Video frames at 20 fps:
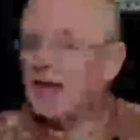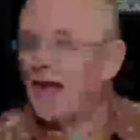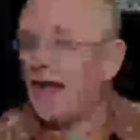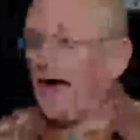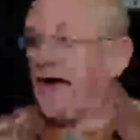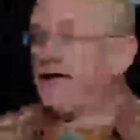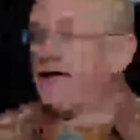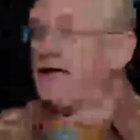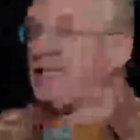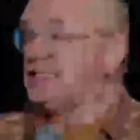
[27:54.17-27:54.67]

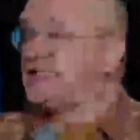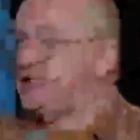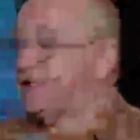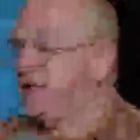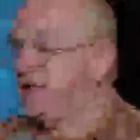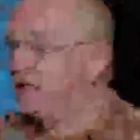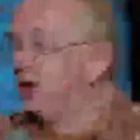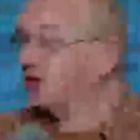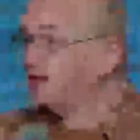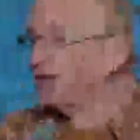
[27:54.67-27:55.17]
I didn't
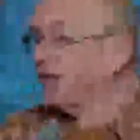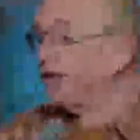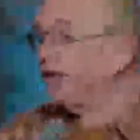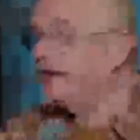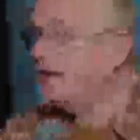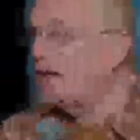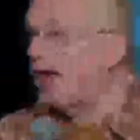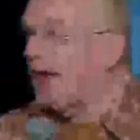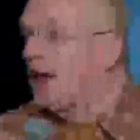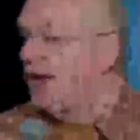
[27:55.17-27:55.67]
tilt it.
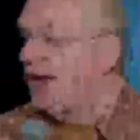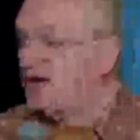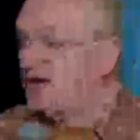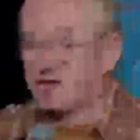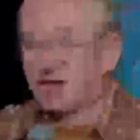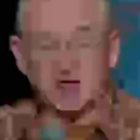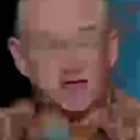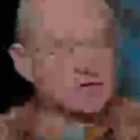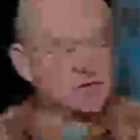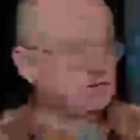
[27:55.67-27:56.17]
It's
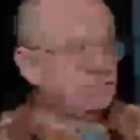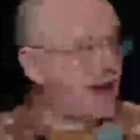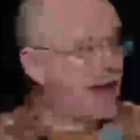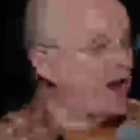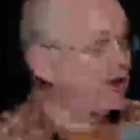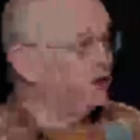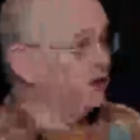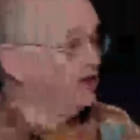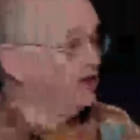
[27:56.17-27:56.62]
just a matter